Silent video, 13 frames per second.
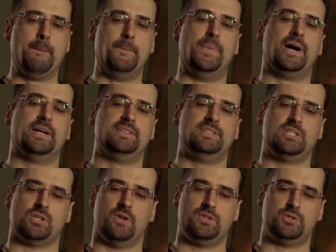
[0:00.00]
But
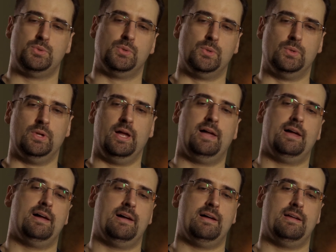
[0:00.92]
this other tool,
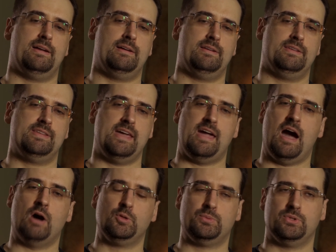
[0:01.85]
the
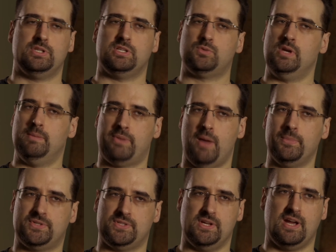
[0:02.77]
output is really
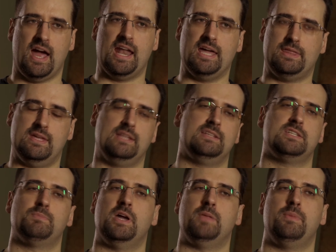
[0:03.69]
promising, and I think
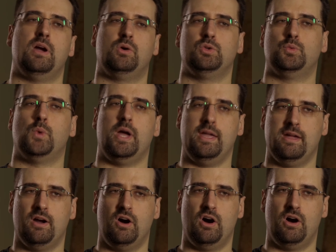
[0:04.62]
this might be a good
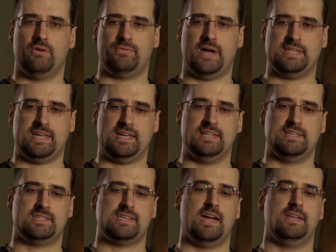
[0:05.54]
way of
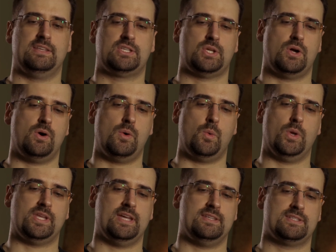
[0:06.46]
attacking the site. So
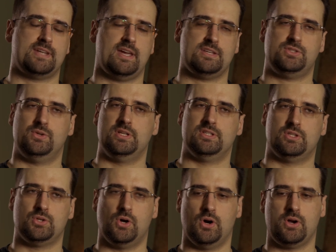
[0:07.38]
what I discussed during the
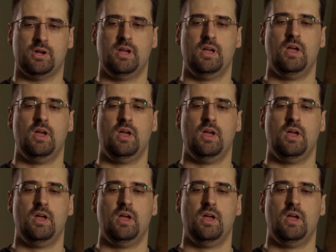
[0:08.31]
talk